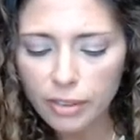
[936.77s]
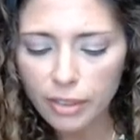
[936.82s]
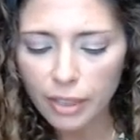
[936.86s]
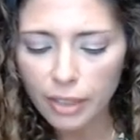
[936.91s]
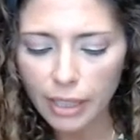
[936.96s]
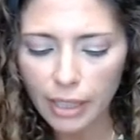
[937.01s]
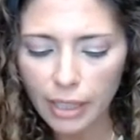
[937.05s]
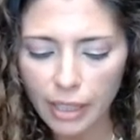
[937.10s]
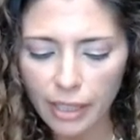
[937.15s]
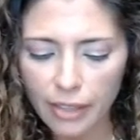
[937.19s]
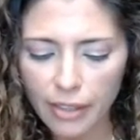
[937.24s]

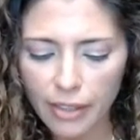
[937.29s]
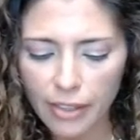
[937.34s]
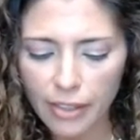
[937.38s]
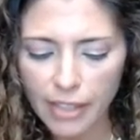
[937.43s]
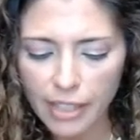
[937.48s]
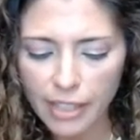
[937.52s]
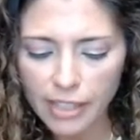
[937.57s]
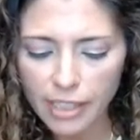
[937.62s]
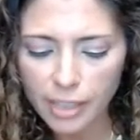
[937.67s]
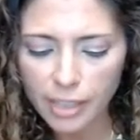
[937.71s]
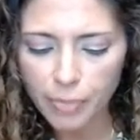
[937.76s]
and
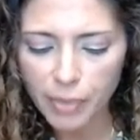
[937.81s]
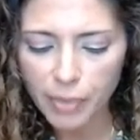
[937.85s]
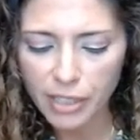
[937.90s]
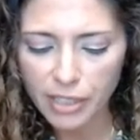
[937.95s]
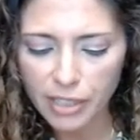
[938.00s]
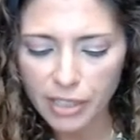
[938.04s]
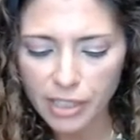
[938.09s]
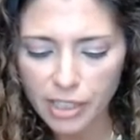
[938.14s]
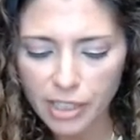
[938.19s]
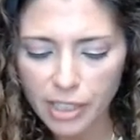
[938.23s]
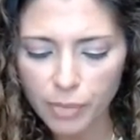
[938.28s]
these
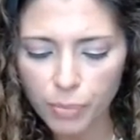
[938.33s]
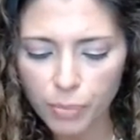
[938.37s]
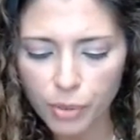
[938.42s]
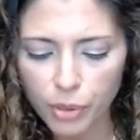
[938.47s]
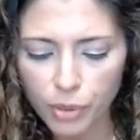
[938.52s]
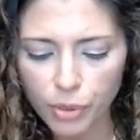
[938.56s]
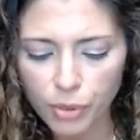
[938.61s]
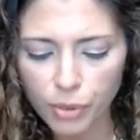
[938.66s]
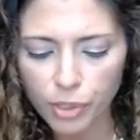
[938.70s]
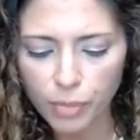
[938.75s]
species produce